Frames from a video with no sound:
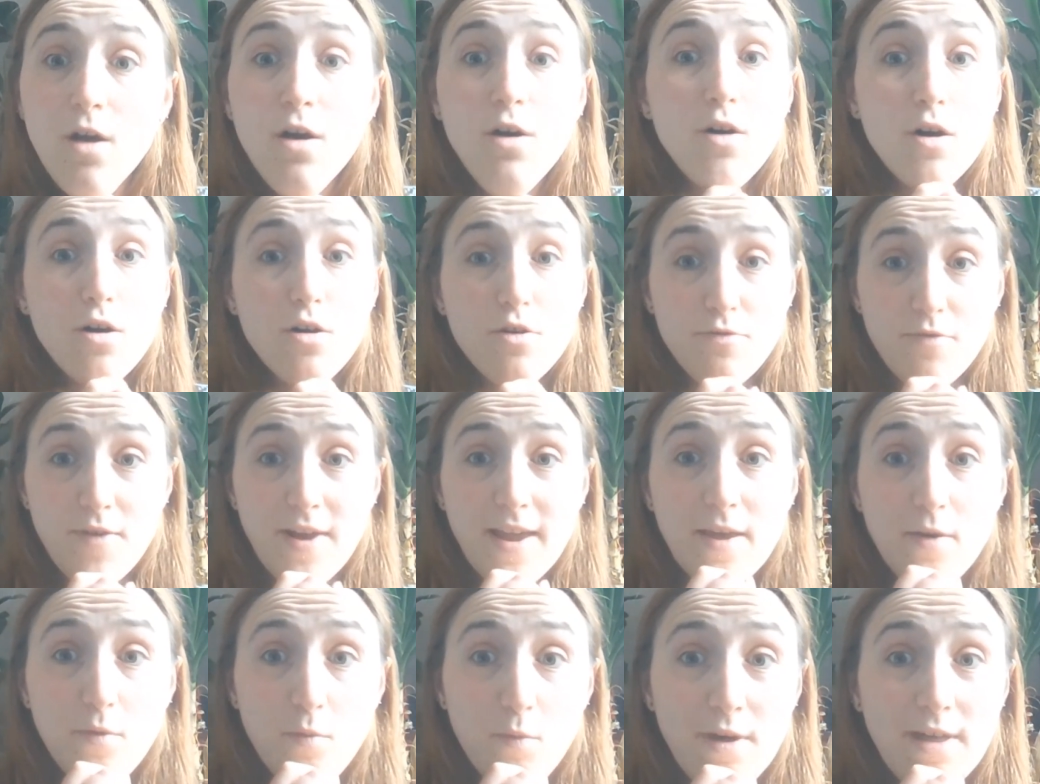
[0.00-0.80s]

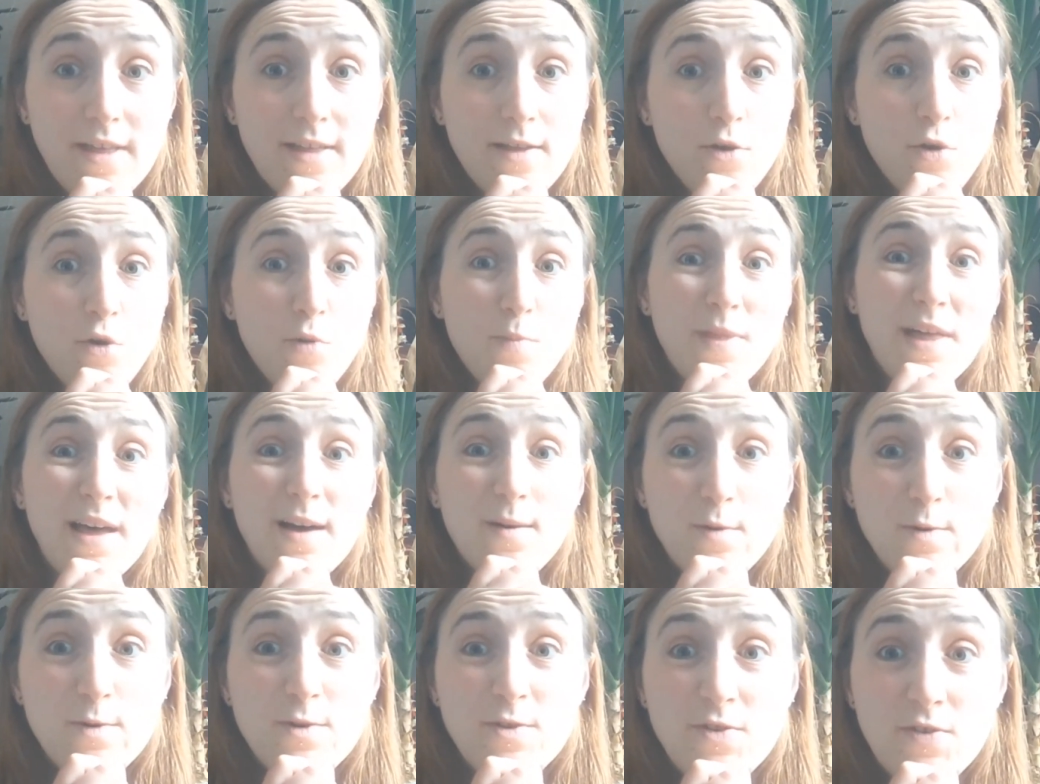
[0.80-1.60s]
Alright, well I hope
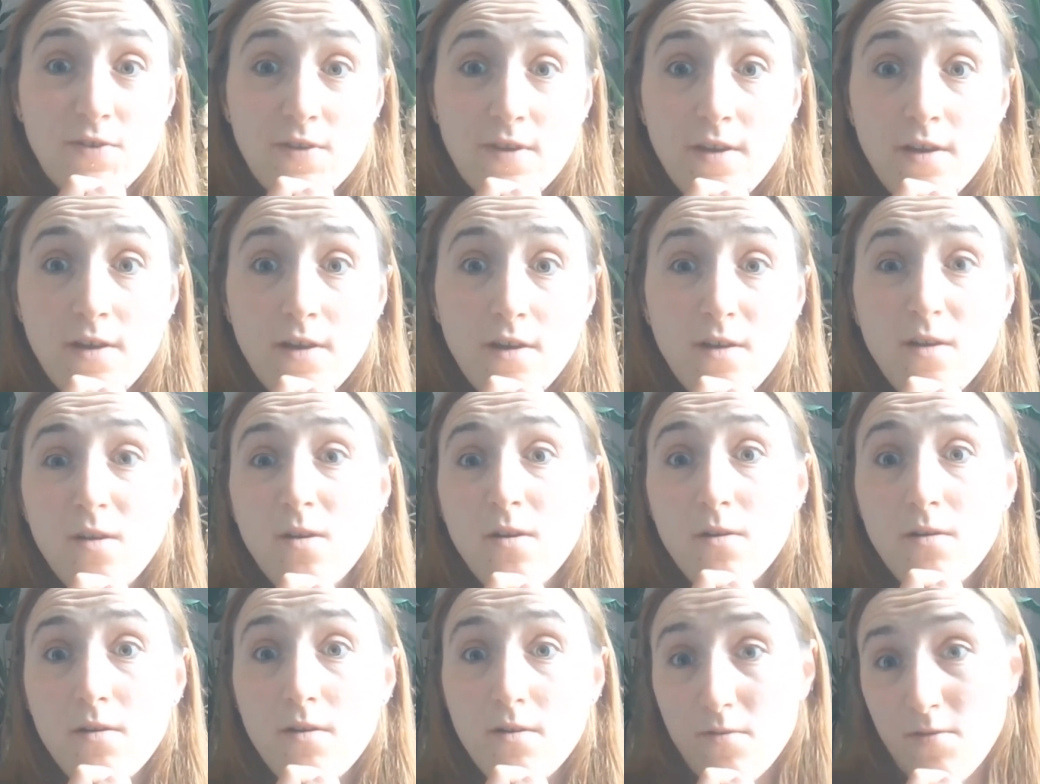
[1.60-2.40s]
that was
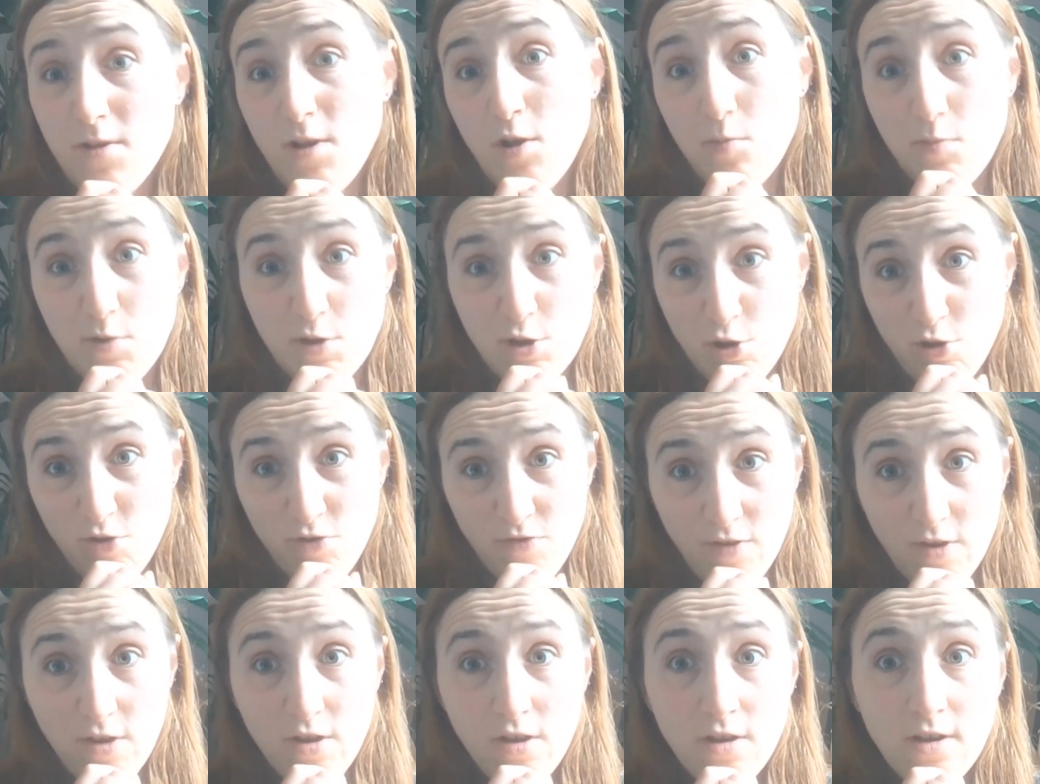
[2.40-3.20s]
a little bit
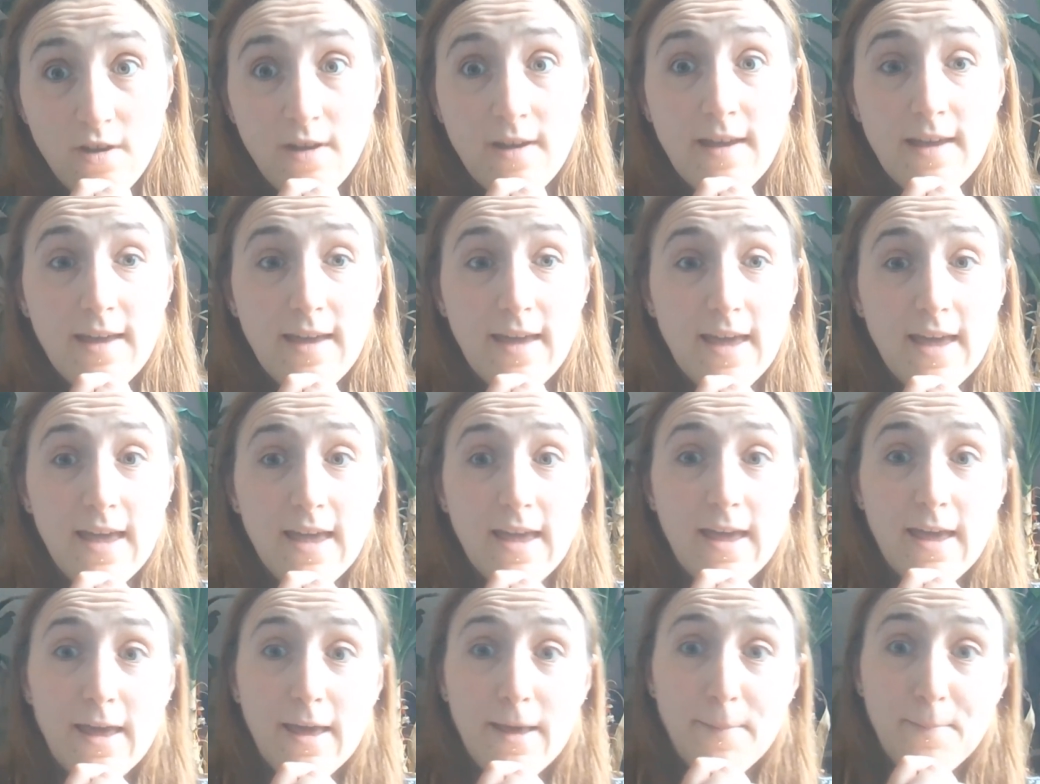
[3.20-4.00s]
useful.
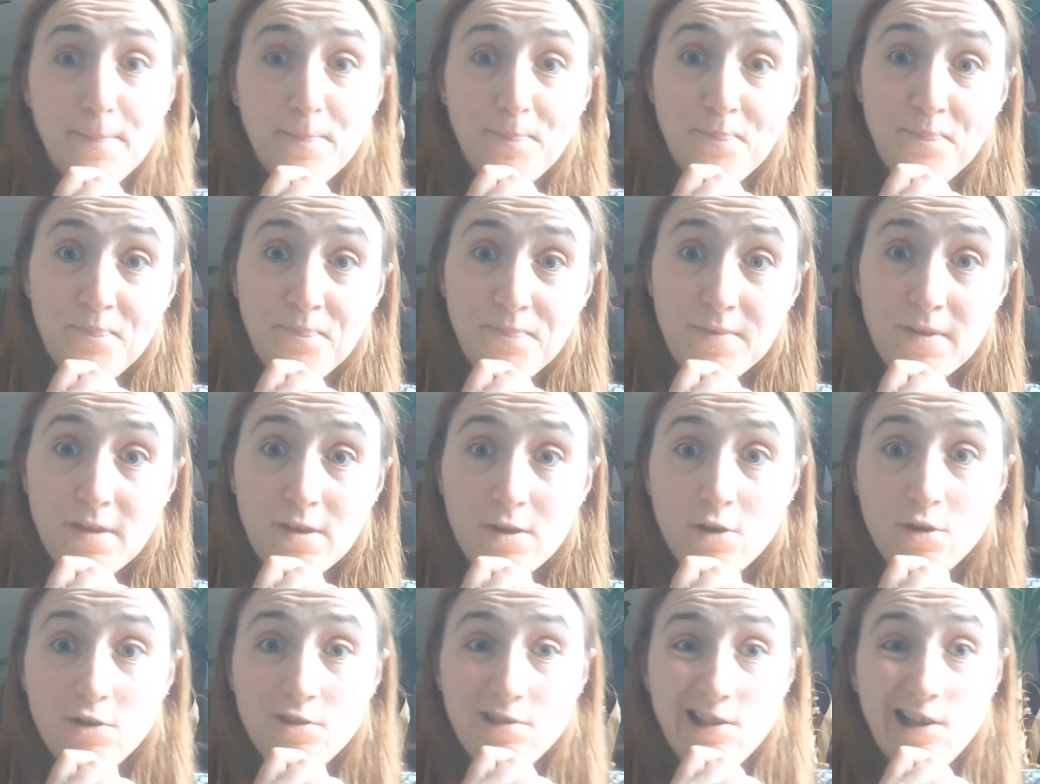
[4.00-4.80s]

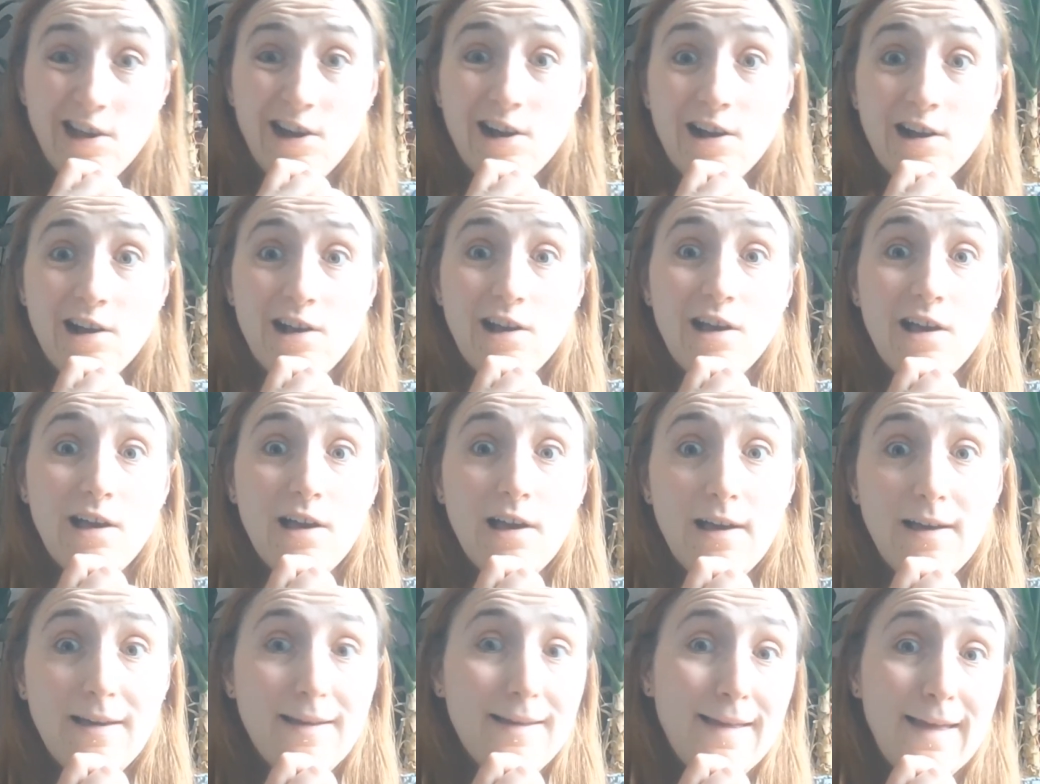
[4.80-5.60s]
Good luck,
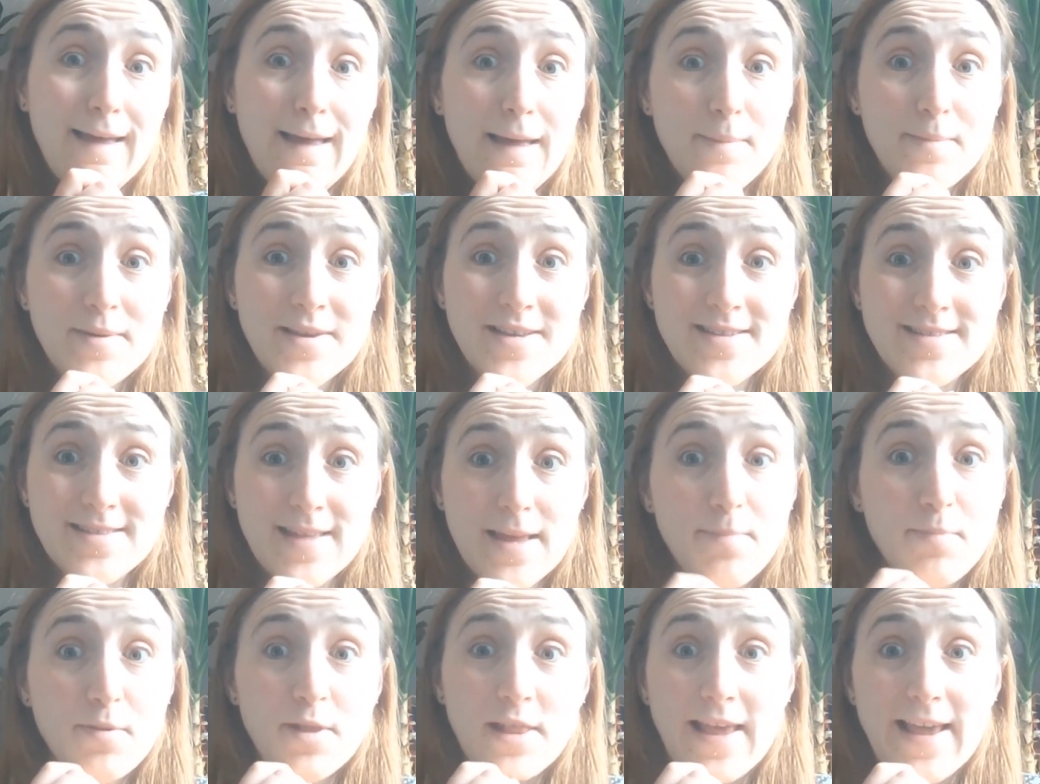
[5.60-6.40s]
happy
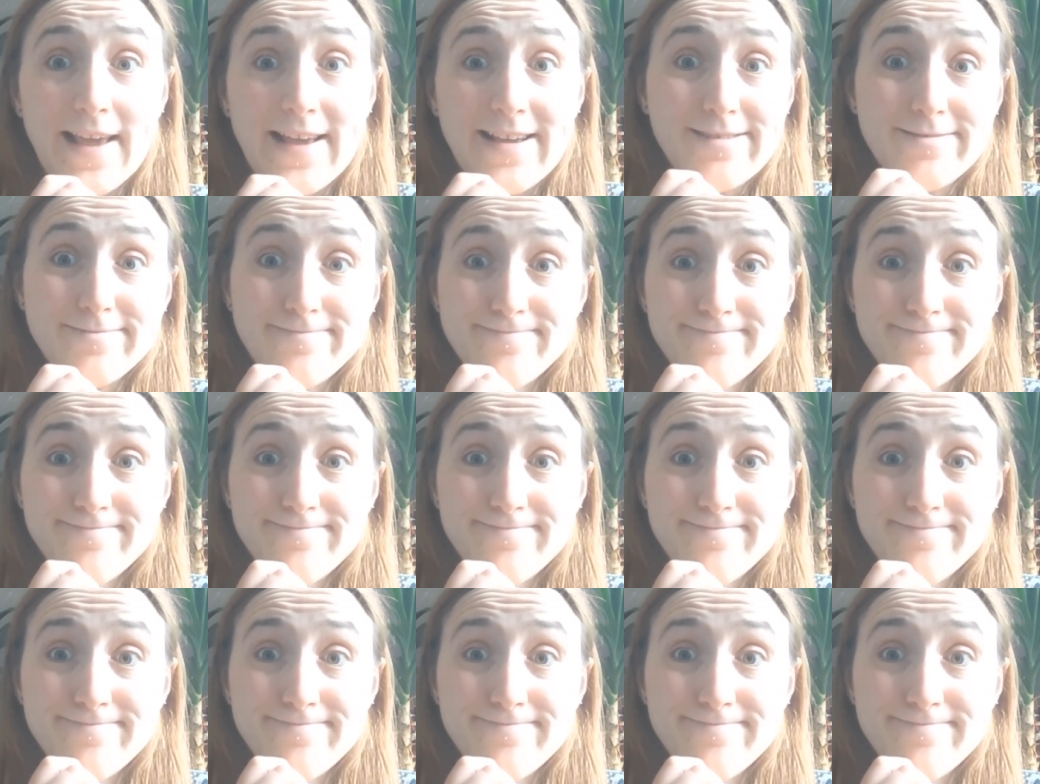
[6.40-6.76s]
stippling.